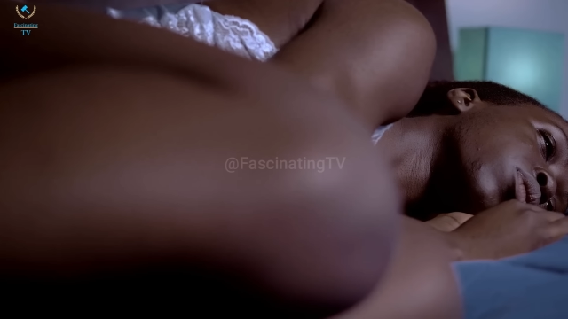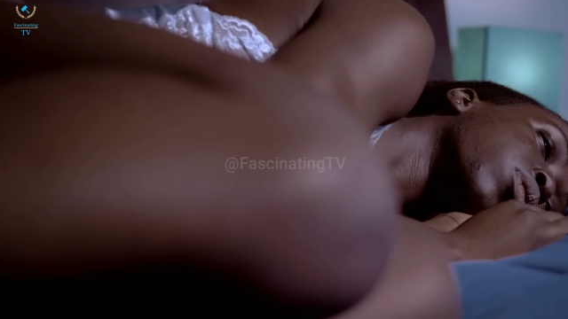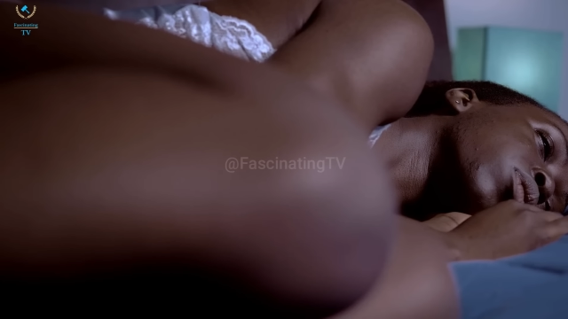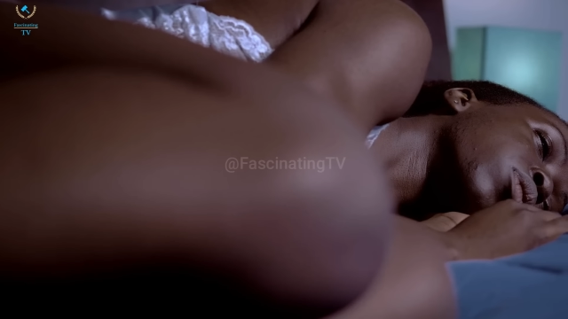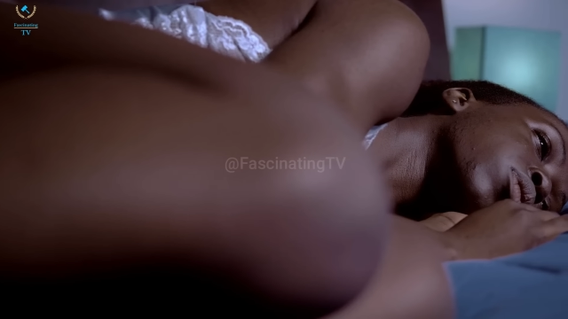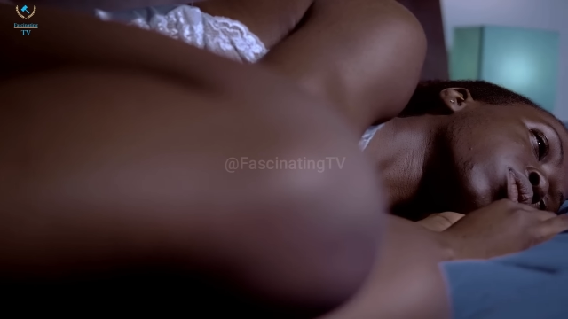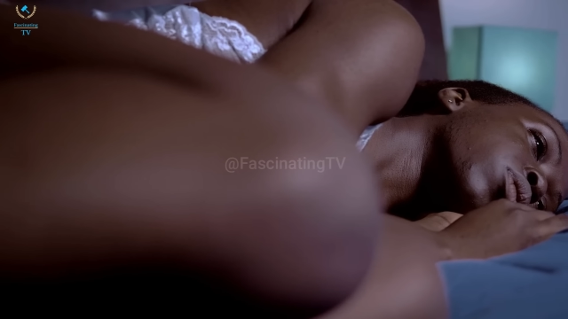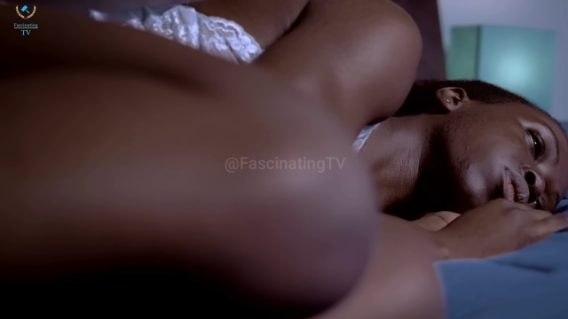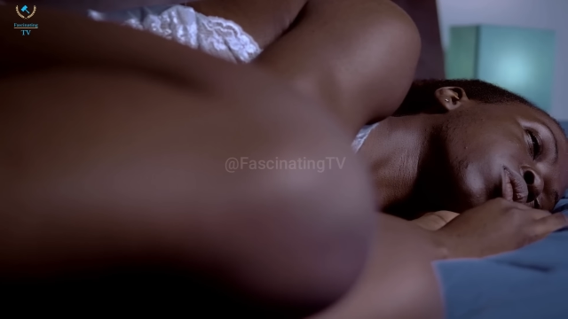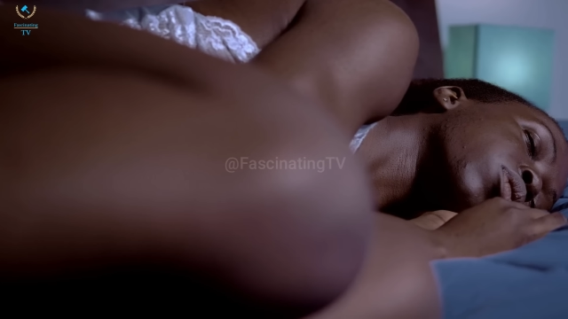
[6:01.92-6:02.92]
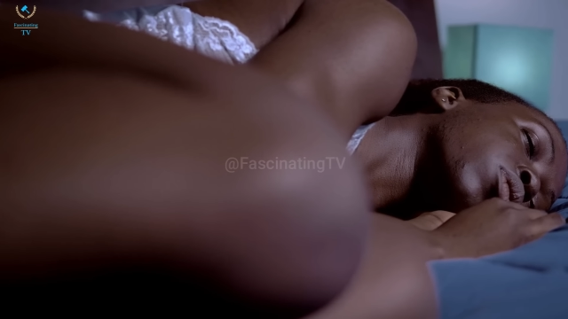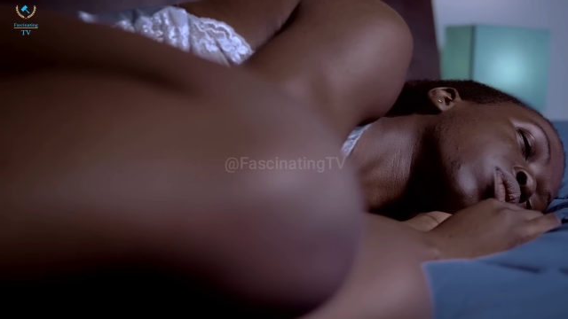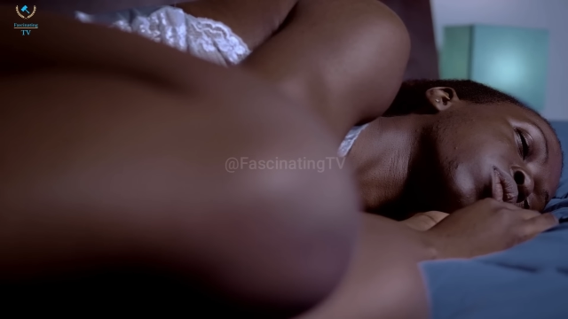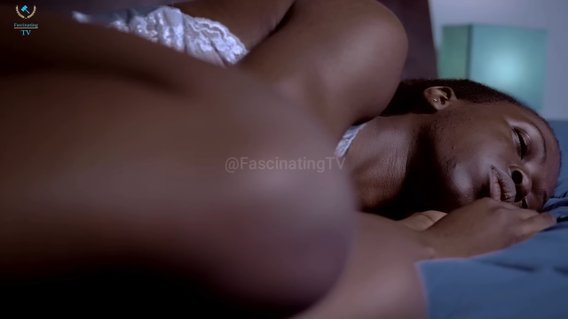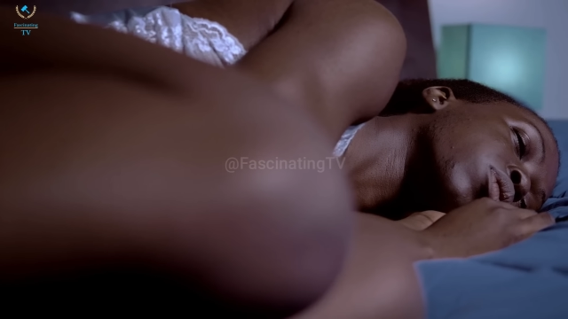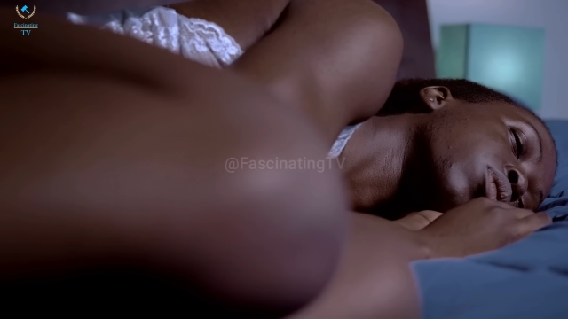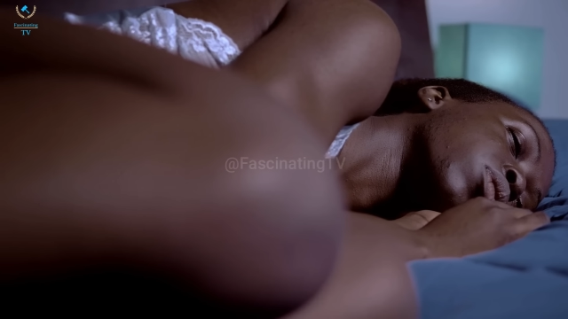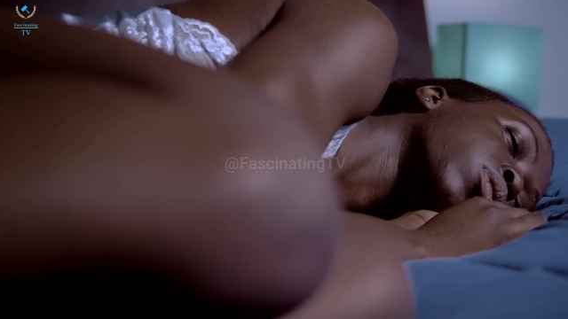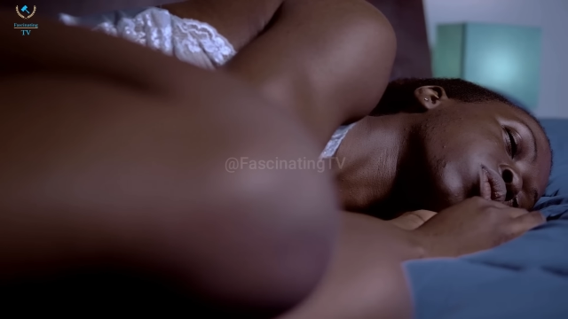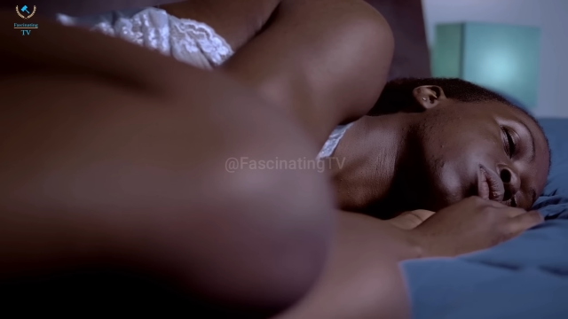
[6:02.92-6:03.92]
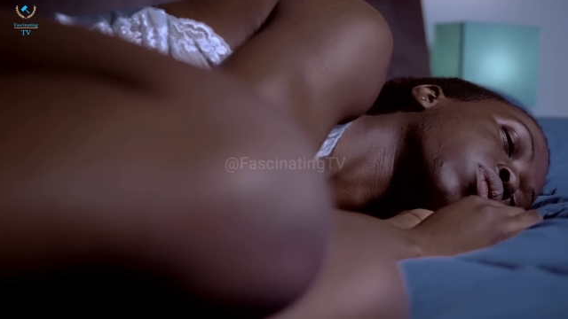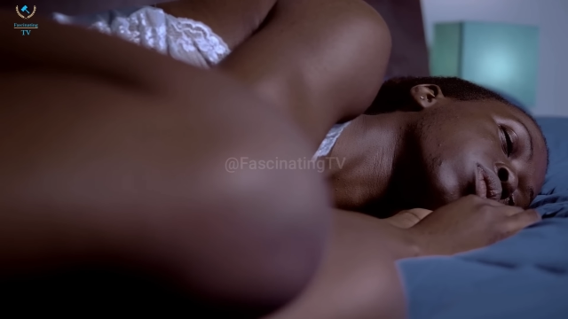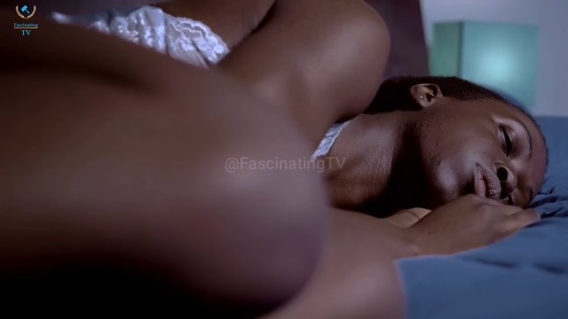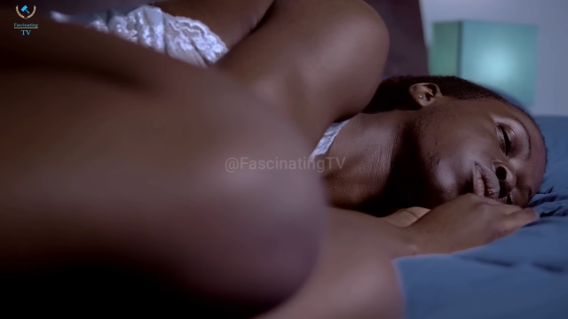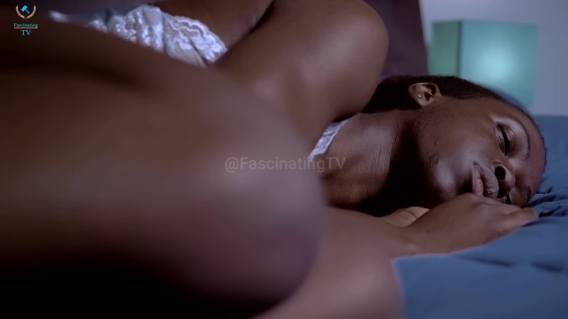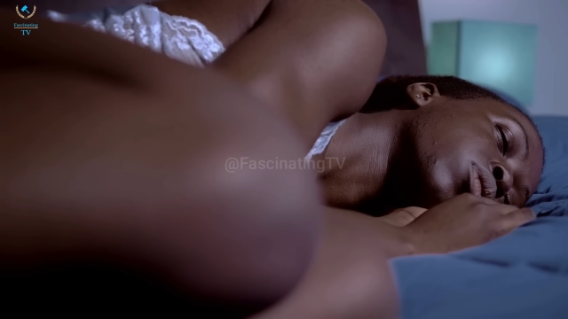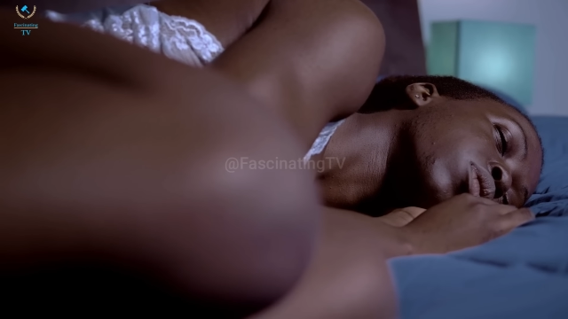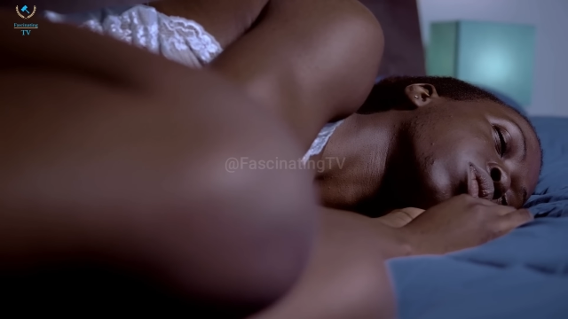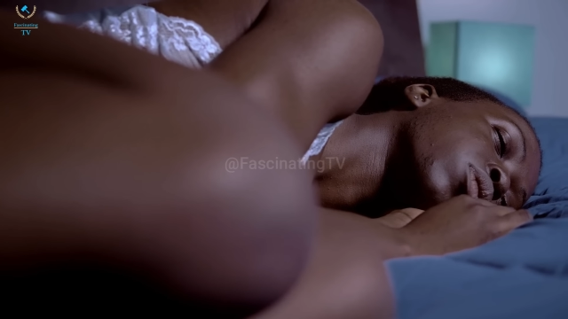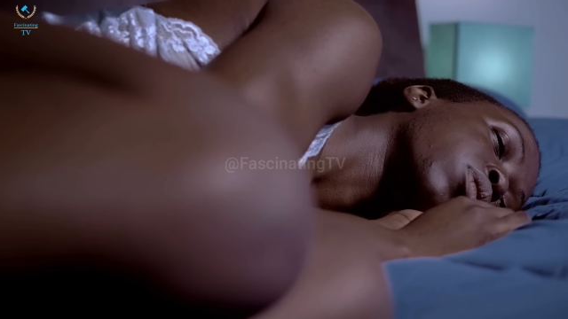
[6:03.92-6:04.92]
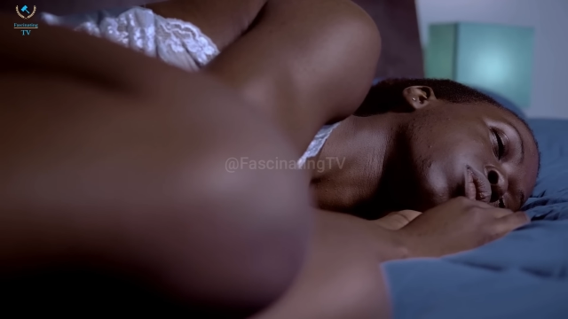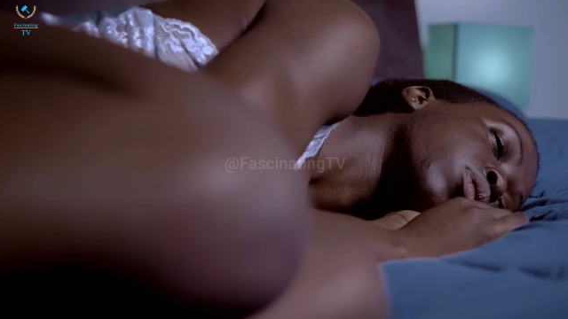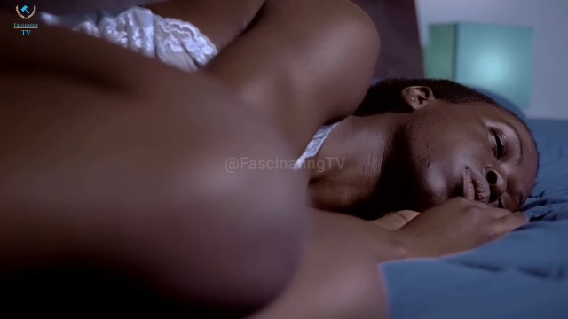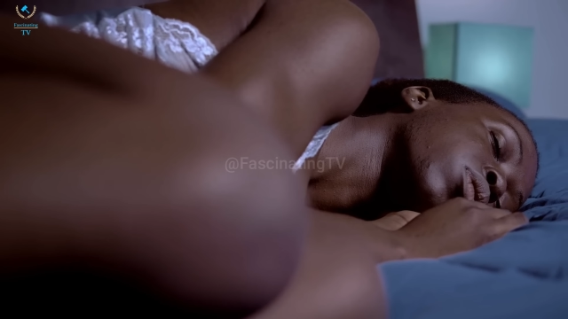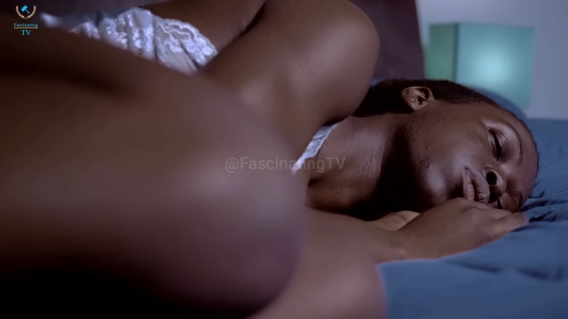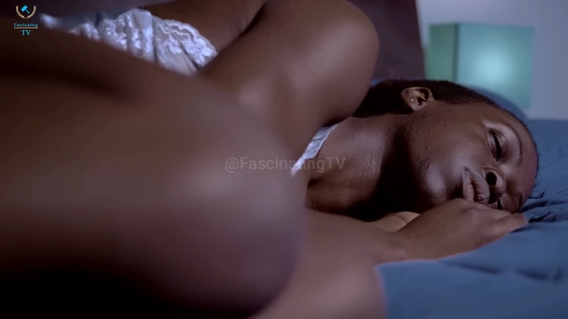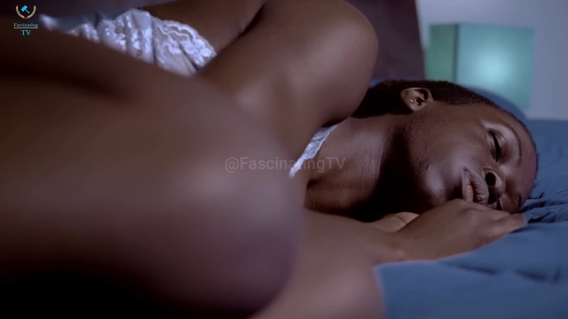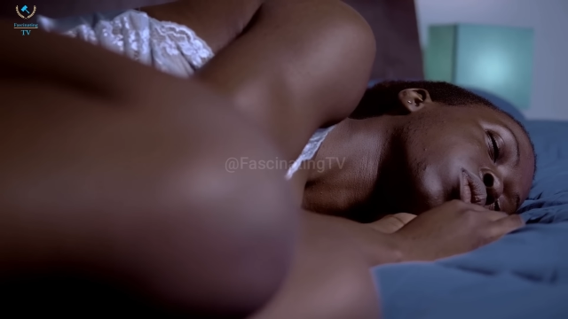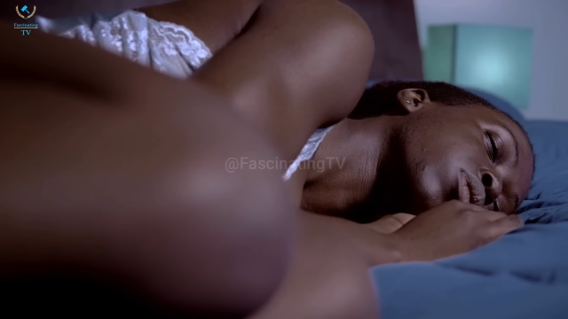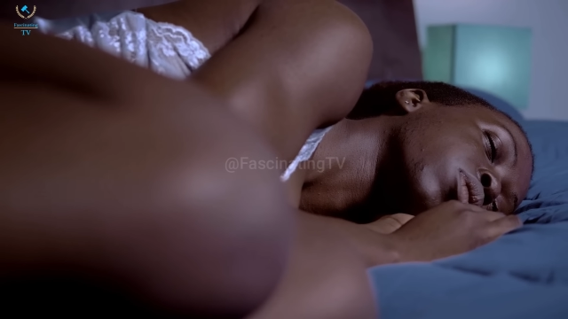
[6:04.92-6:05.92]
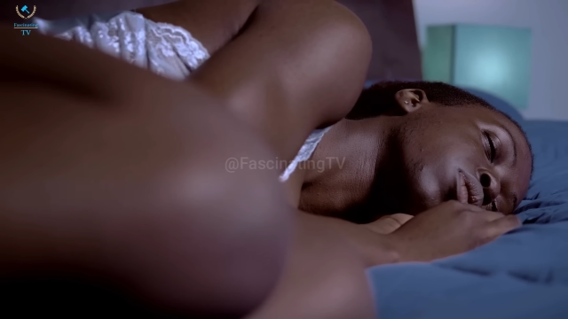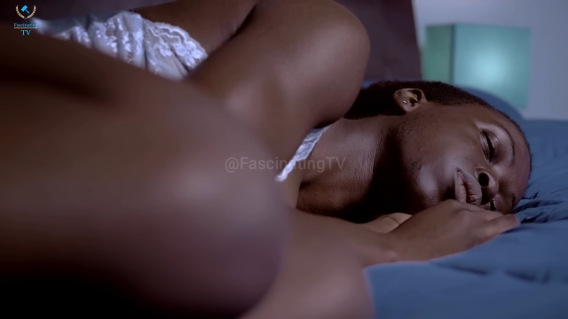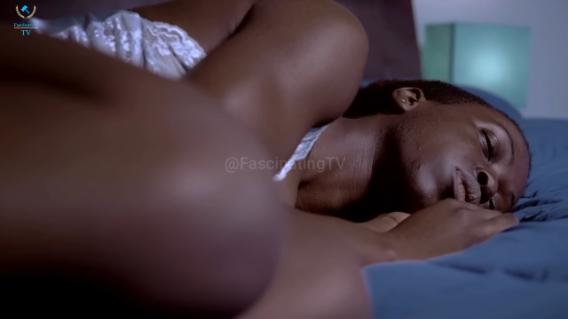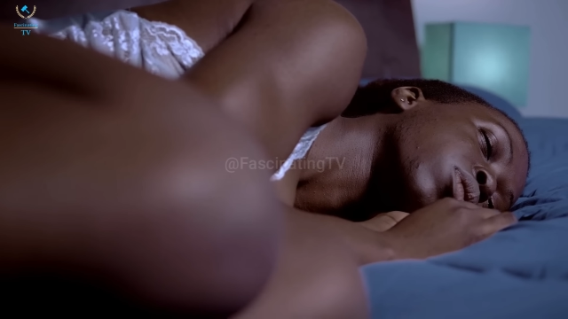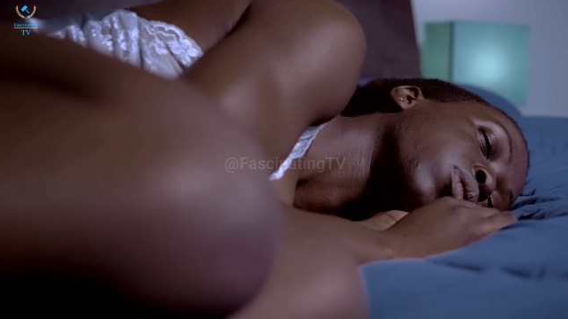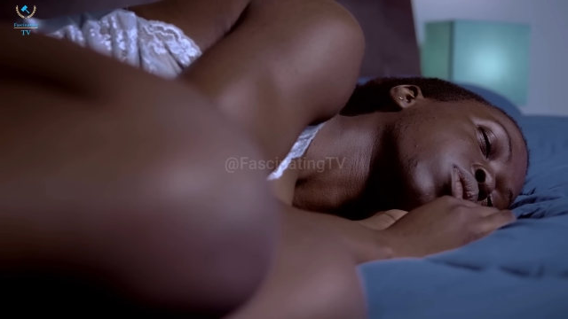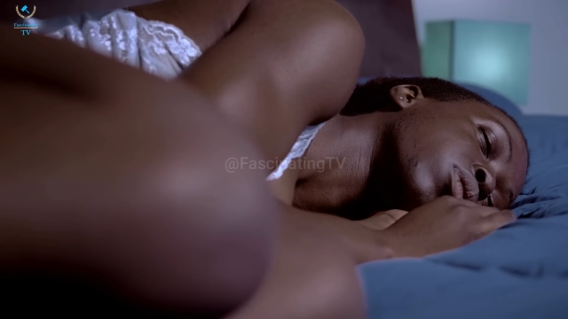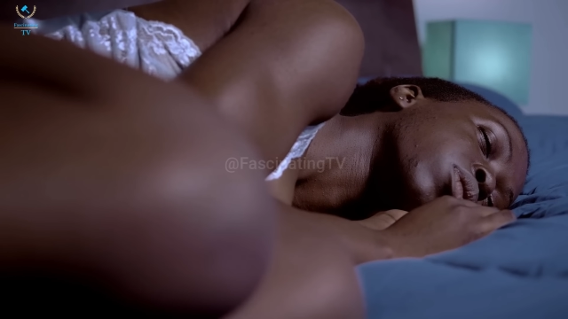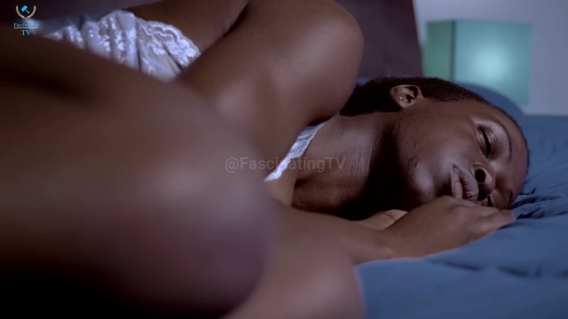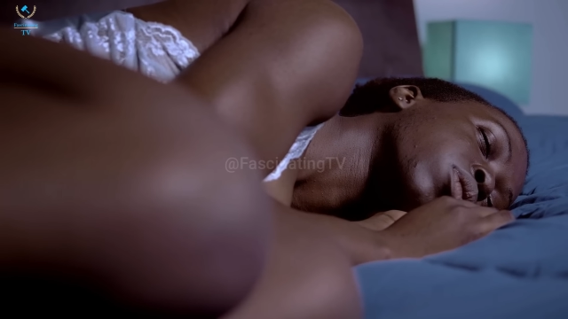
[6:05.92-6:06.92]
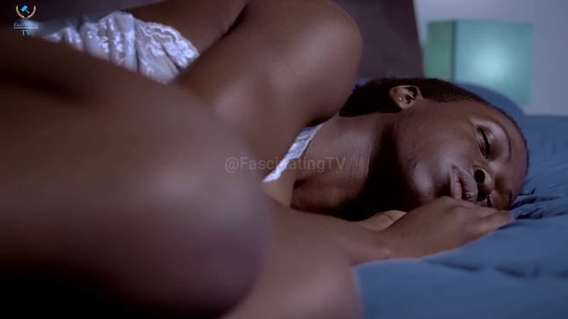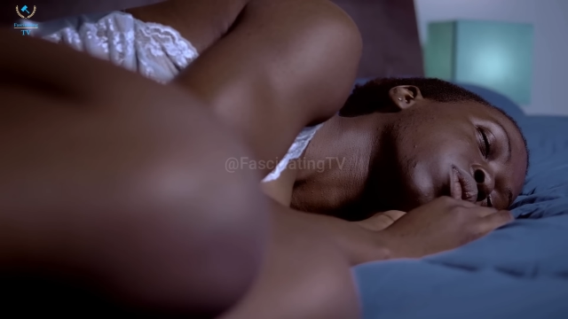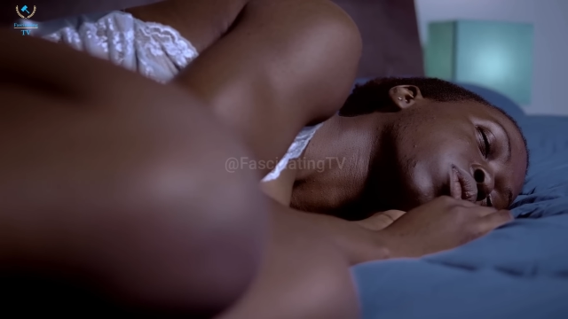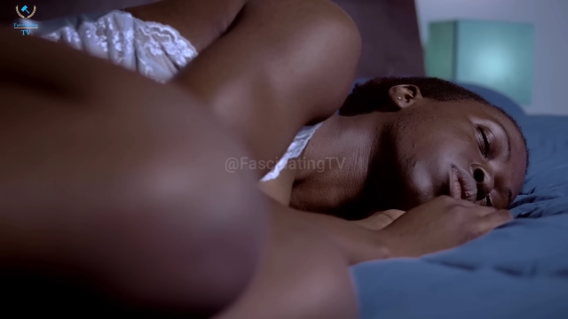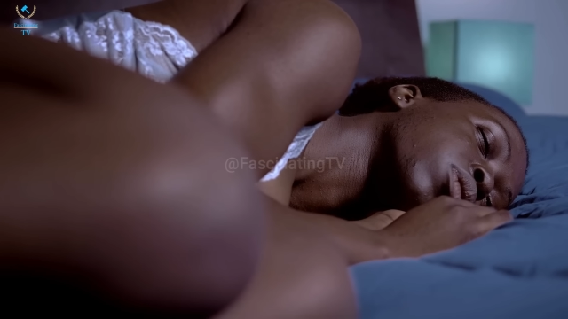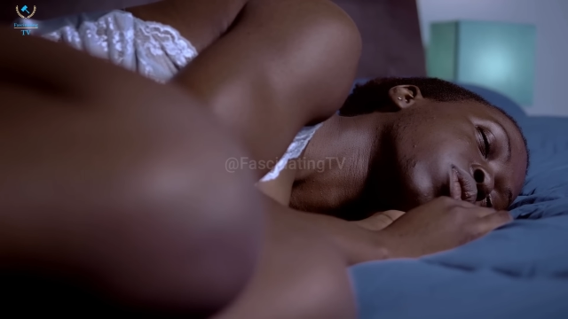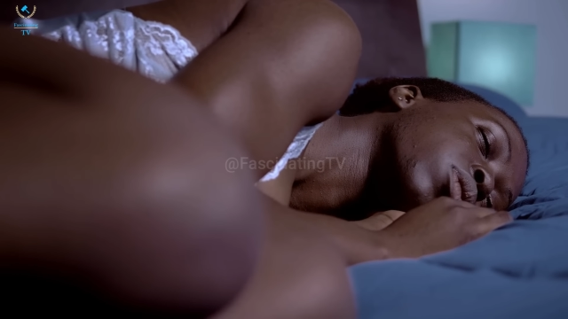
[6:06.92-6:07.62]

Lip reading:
[unreadable: no face in view]